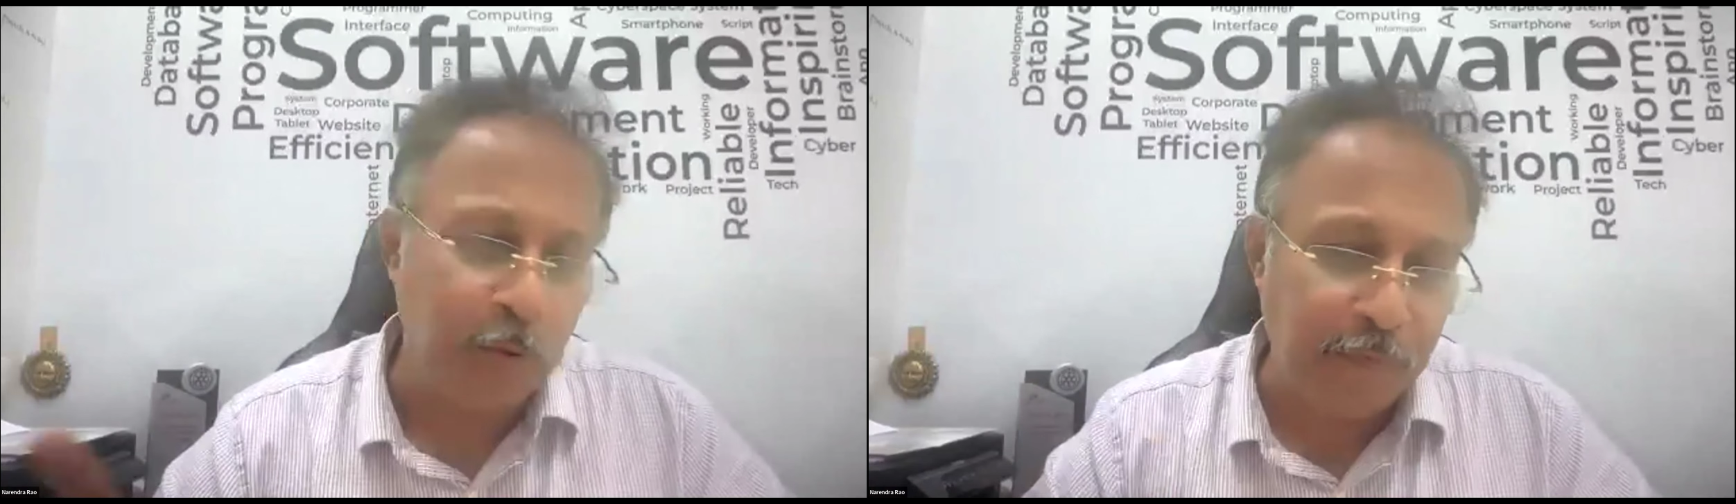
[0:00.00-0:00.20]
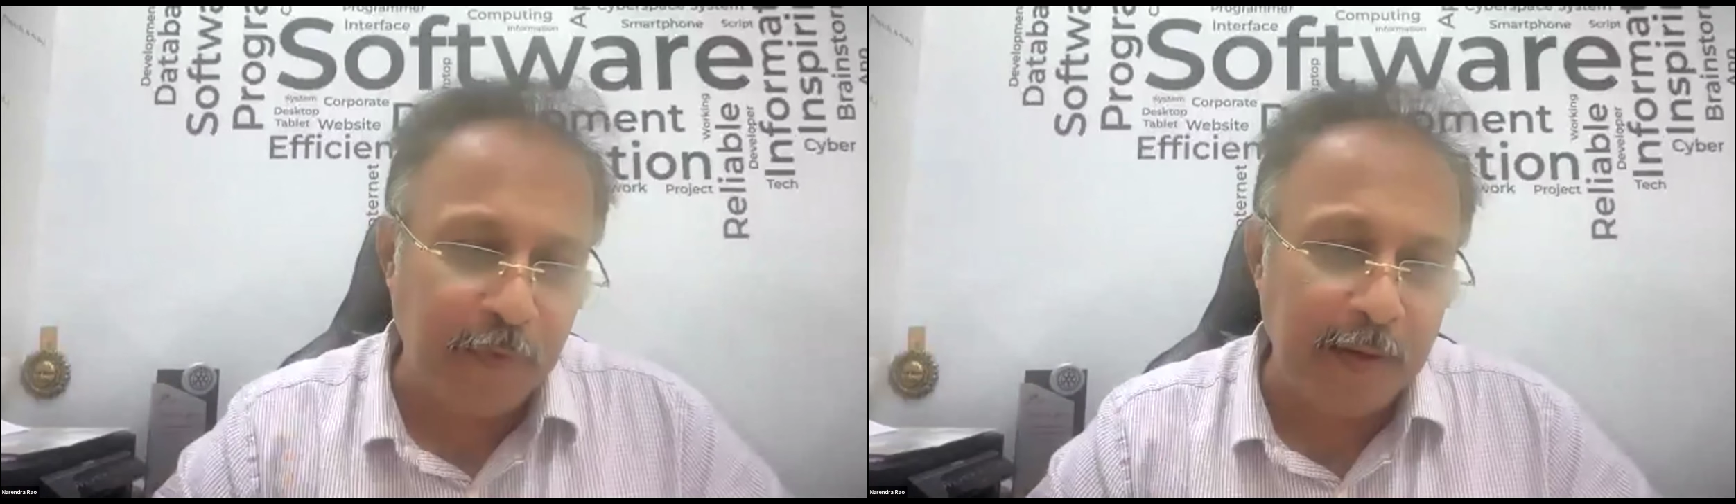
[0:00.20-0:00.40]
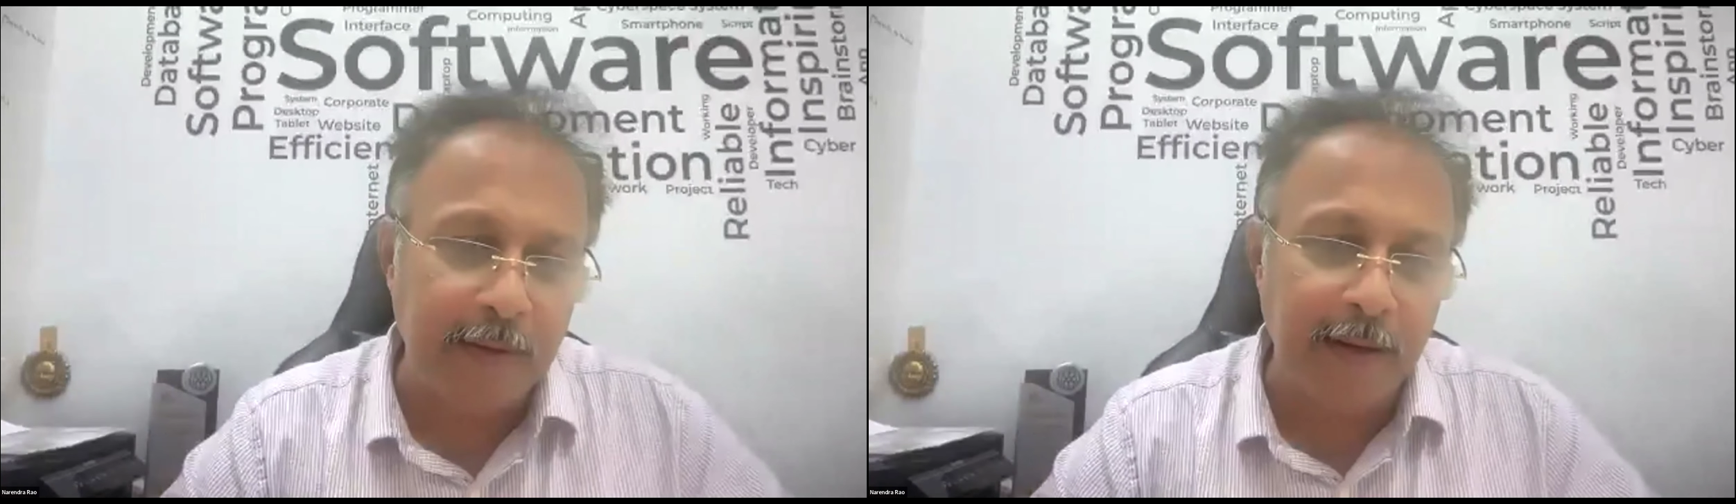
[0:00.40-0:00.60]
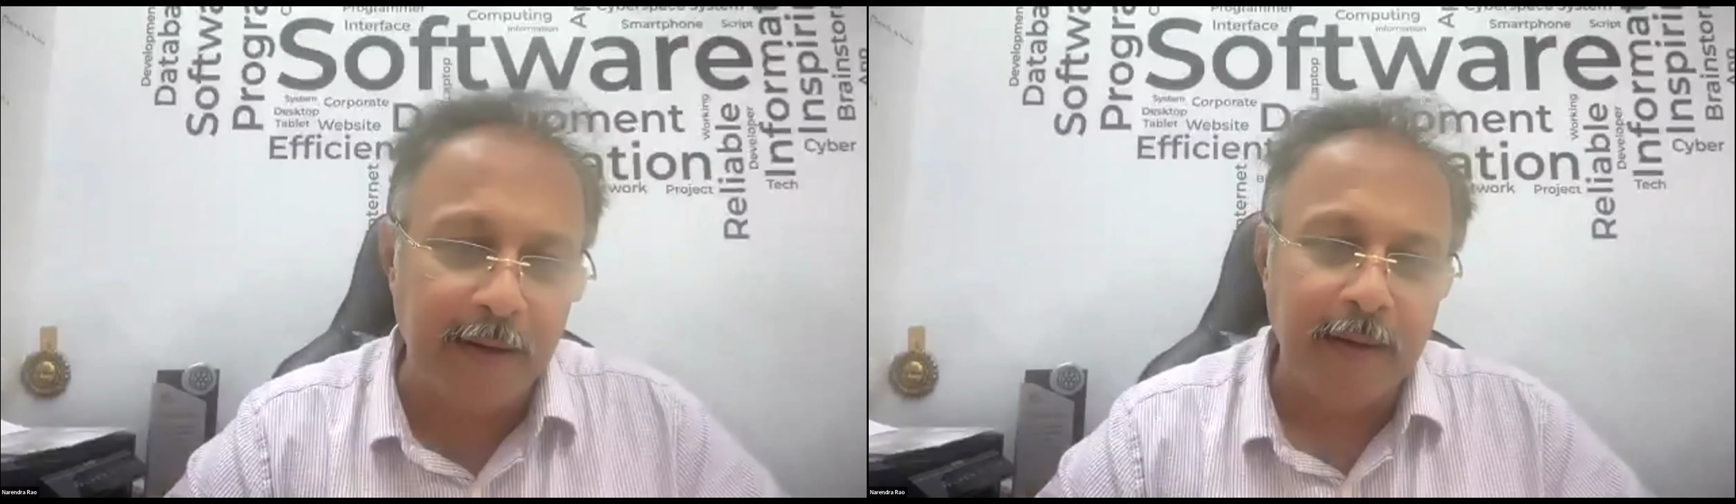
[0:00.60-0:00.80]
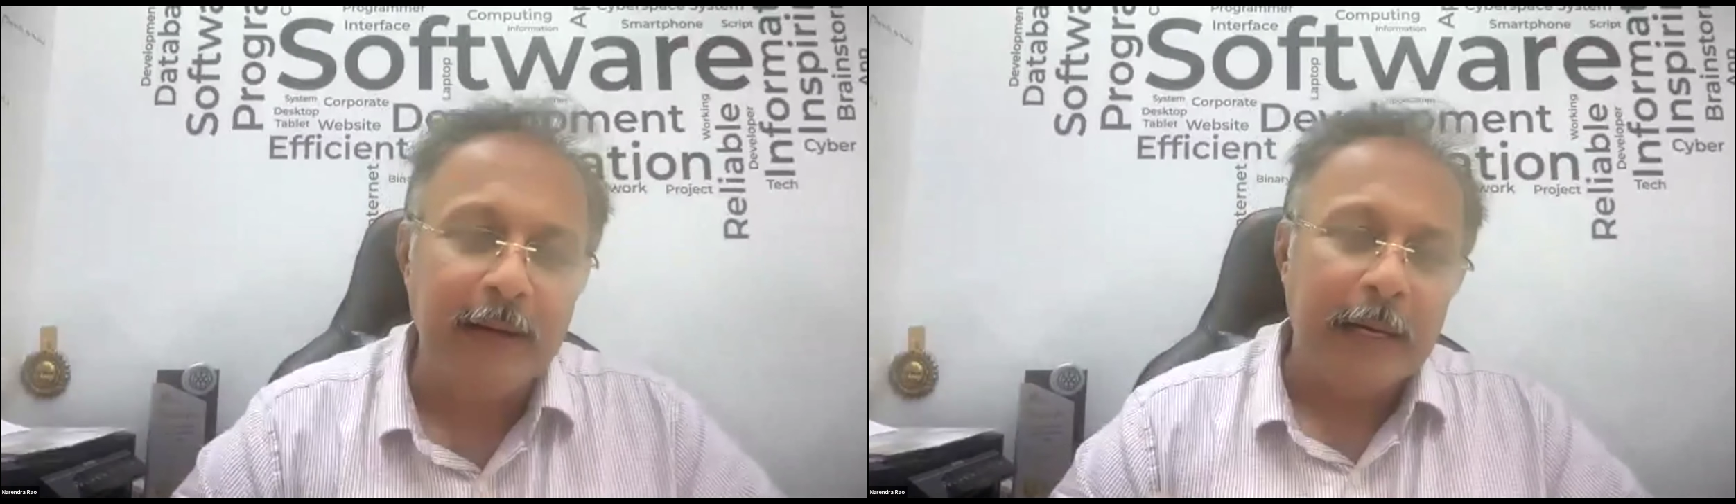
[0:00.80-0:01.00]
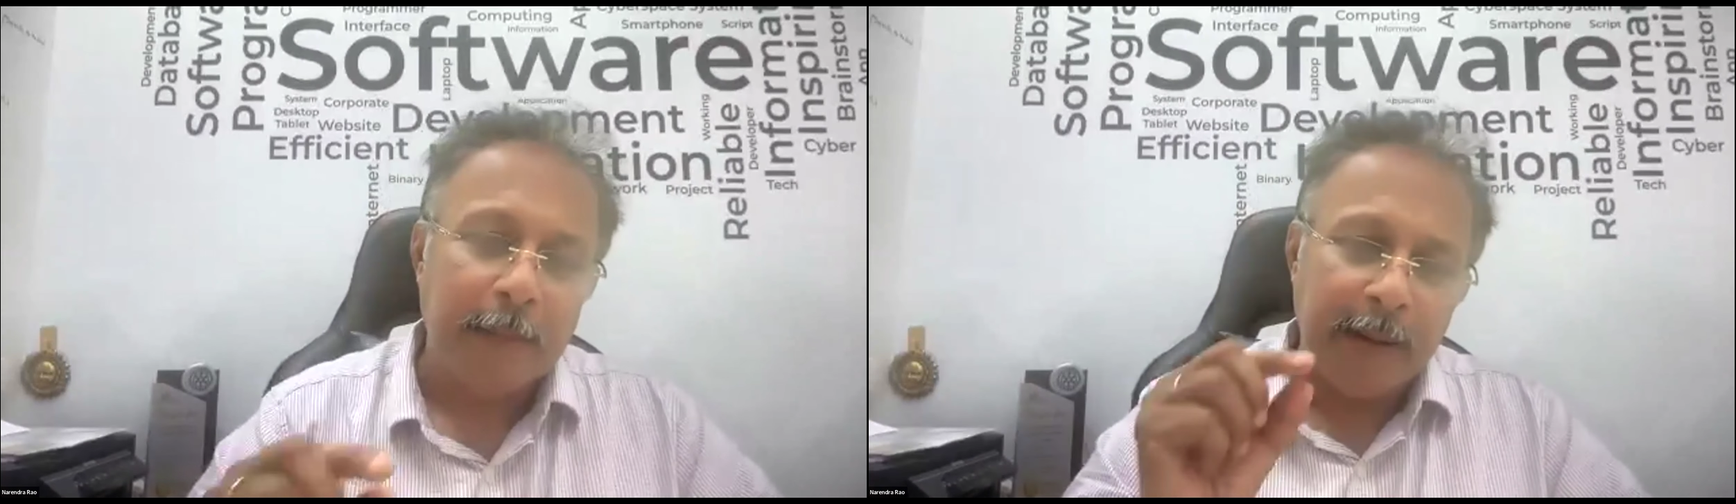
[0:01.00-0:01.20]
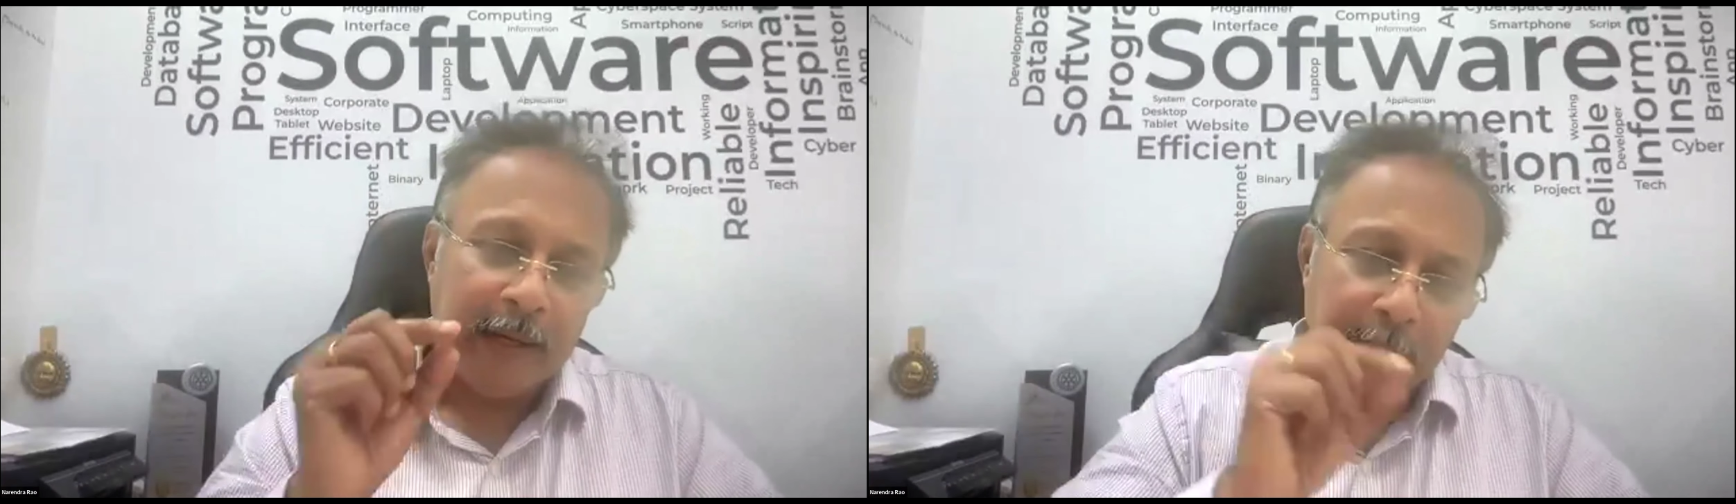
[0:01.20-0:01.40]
Do you feel that by